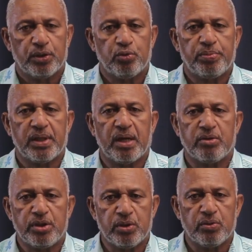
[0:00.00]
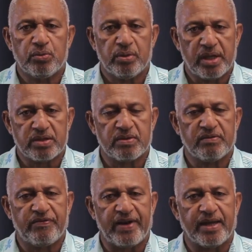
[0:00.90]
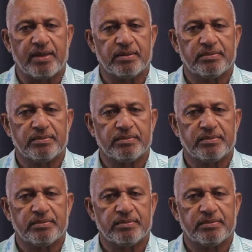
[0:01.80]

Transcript: to be our new national flag.